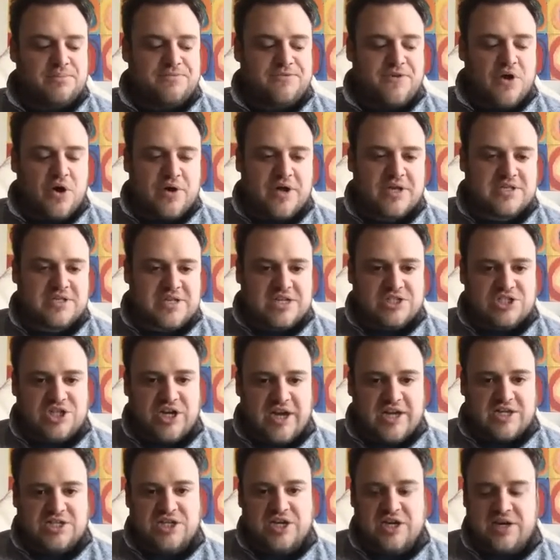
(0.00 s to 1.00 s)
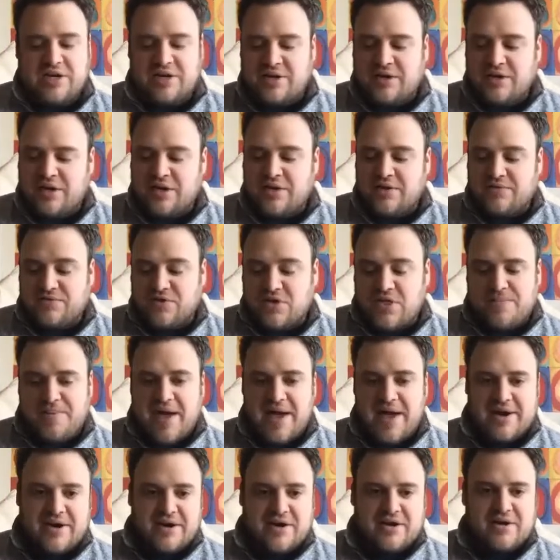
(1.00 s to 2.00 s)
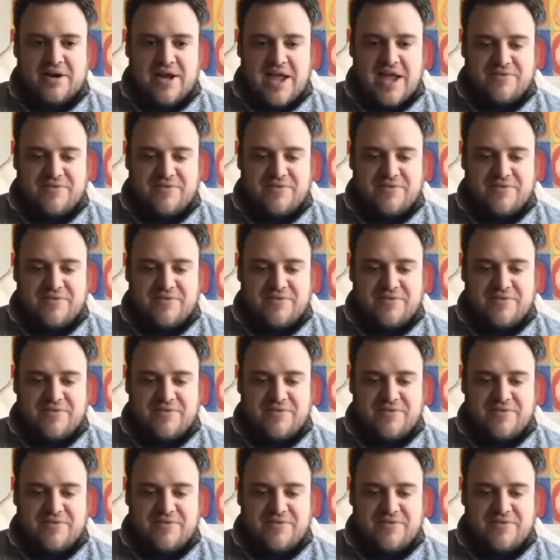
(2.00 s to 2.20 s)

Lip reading: focus on changing for the better